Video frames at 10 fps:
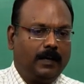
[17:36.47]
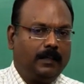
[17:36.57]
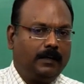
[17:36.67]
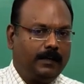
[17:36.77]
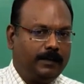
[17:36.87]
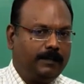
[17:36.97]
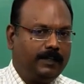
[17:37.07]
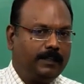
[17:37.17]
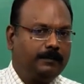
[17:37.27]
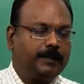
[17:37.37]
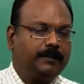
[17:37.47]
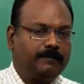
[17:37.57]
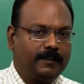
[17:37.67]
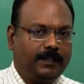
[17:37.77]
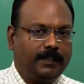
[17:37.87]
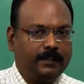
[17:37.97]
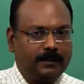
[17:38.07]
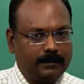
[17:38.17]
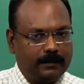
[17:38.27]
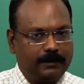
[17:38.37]
And then leaving him and finding
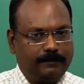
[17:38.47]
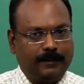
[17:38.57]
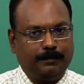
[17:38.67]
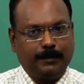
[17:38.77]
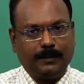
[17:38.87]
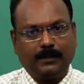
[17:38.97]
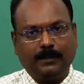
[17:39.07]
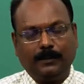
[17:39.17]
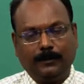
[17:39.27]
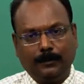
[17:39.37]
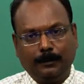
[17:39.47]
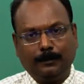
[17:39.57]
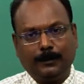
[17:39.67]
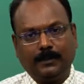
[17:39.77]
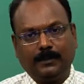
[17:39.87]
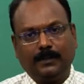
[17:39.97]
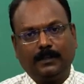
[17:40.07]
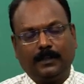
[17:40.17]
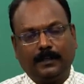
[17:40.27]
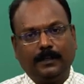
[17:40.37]
a different person, new
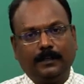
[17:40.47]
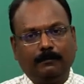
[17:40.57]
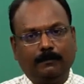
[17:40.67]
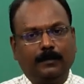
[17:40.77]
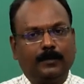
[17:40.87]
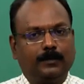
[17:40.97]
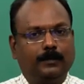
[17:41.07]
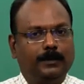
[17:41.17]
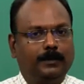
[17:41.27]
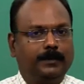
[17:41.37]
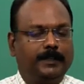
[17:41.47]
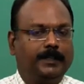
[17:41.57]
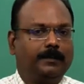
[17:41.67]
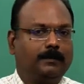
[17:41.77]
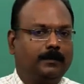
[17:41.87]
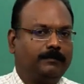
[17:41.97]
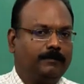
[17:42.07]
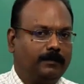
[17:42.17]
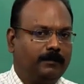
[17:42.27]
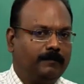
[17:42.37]
person, again is going to create lot
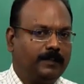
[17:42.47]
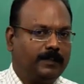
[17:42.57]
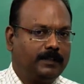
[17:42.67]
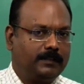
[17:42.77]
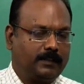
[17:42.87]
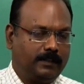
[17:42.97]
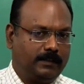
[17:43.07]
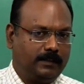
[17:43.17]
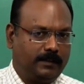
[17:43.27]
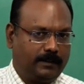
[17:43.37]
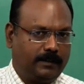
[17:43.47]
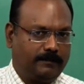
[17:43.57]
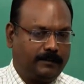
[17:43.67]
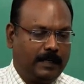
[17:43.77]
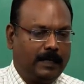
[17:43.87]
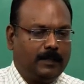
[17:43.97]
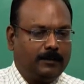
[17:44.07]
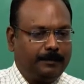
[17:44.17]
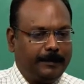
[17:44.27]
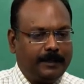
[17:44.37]
of conflict and stress in her life.
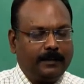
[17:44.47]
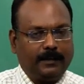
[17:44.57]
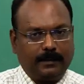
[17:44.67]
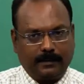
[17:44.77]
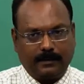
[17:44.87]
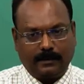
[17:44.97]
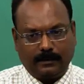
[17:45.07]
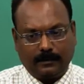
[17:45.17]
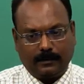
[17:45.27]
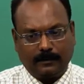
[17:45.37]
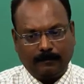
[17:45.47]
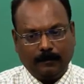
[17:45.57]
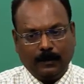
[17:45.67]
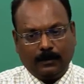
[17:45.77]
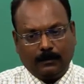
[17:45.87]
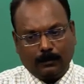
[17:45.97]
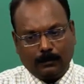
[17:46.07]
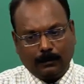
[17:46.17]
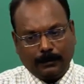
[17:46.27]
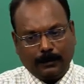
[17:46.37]
So make her understand this.
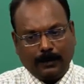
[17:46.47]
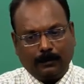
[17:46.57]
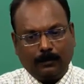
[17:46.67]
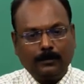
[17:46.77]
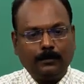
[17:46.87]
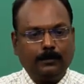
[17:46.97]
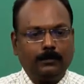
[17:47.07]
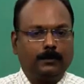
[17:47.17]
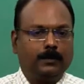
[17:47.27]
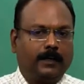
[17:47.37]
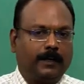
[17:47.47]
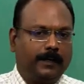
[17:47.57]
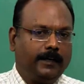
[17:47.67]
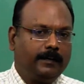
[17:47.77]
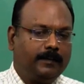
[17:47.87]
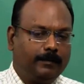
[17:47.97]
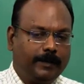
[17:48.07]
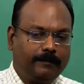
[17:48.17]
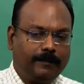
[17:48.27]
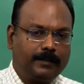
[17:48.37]
So you can also highlight the
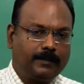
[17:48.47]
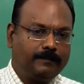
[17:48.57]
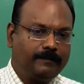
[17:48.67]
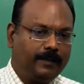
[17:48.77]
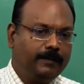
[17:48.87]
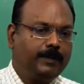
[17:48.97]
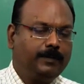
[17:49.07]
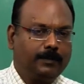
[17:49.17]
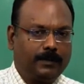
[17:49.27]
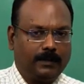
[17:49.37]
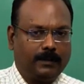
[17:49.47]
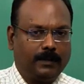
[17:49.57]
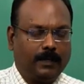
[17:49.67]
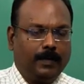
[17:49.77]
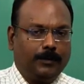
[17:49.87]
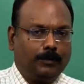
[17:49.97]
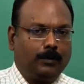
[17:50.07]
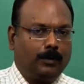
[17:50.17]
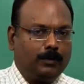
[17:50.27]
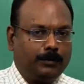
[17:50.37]
benefits of living together. You
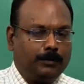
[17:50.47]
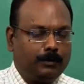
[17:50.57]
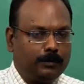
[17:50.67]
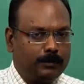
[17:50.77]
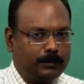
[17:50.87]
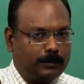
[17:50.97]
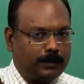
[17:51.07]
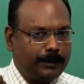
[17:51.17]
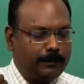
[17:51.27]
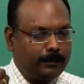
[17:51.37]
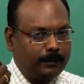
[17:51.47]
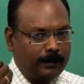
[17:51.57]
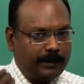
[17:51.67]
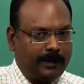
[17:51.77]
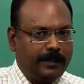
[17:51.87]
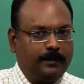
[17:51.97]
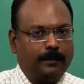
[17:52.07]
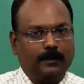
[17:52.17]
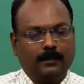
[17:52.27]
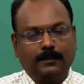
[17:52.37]
also try to
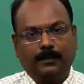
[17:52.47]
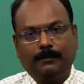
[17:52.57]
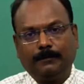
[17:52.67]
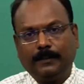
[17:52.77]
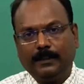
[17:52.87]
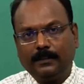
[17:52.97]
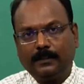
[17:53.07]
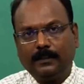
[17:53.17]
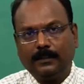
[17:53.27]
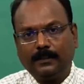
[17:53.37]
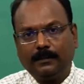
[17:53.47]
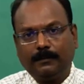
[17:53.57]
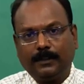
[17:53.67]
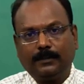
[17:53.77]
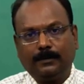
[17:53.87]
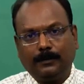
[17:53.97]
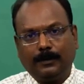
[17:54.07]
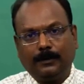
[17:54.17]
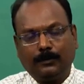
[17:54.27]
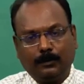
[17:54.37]
recall some of the incidents in which you
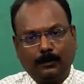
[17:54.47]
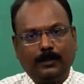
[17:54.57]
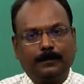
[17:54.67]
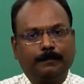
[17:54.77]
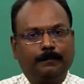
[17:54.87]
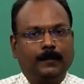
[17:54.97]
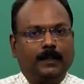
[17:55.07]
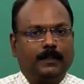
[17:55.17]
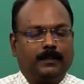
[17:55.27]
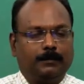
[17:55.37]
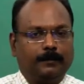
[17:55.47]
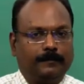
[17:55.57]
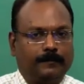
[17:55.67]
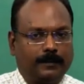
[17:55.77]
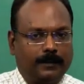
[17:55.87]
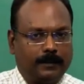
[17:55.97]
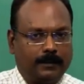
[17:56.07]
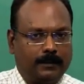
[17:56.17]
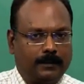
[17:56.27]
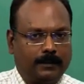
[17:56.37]
can show them some of uh,
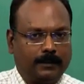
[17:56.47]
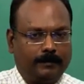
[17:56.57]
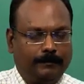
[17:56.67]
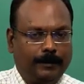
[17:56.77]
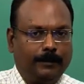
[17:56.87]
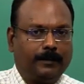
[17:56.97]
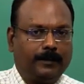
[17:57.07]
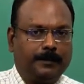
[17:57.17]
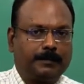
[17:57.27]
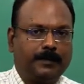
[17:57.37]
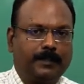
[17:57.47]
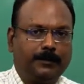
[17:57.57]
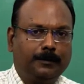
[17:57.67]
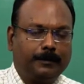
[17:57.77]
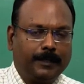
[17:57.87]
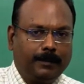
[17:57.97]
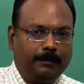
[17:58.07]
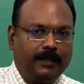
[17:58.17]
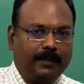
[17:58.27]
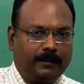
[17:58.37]
uh, the video clips that you
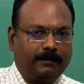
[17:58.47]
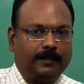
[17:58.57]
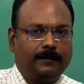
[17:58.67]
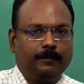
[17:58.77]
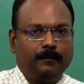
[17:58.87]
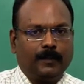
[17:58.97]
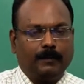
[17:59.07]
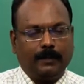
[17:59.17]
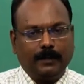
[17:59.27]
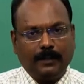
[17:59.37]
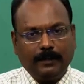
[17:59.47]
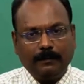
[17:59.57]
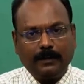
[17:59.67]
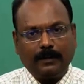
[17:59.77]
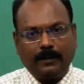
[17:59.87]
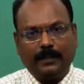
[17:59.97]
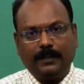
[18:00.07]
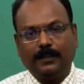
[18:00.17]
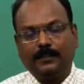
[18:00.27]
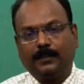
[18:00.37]
might be having when they were
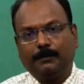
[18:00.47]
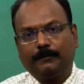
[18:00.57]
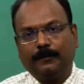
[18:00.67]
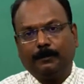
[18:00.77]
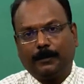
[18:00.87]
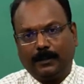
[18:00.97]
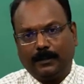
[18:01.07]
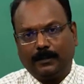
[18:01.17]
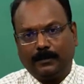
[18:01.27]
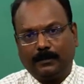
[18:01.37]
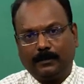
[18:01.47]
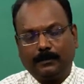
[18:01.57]
attending some of the parties.